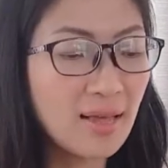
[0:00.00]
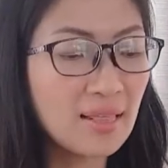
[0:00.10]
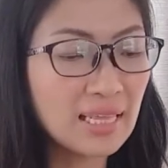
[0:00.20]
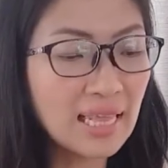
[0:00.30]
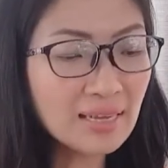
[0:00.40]

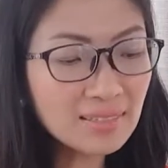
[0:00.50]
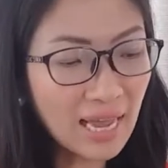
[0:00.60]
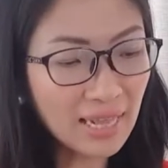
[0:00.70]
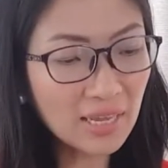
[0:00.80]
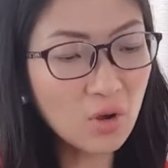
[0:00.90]
The next
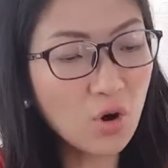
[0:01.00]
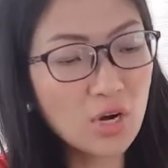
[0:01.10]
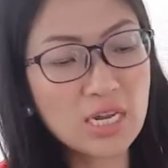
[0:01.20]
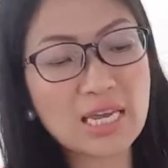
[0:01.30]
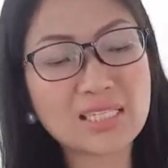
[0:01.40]

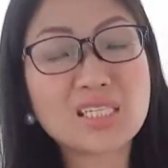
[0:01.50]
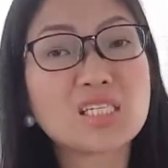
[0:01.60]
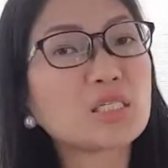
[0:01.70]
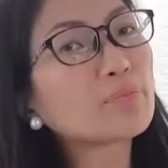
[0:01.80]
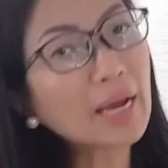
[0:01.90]
category is
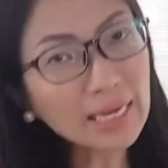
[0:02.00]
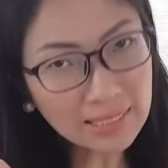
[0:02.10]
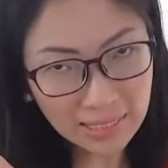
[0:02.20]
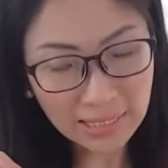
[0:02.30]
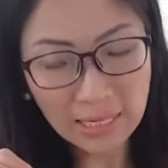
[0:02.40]

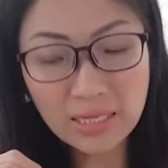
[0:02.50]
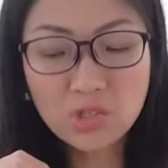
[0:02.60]
spicy.